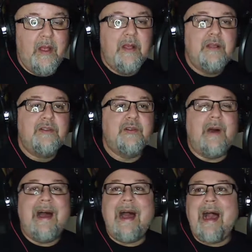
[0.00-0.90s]
So
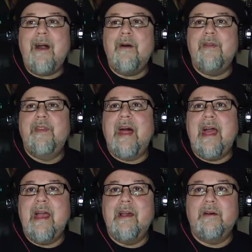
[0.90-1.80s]
how the
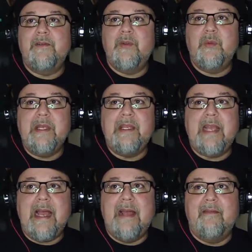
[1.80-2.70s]
hell do we
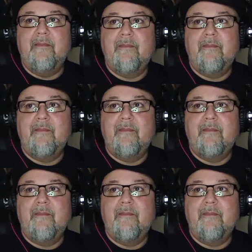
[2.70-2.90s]
get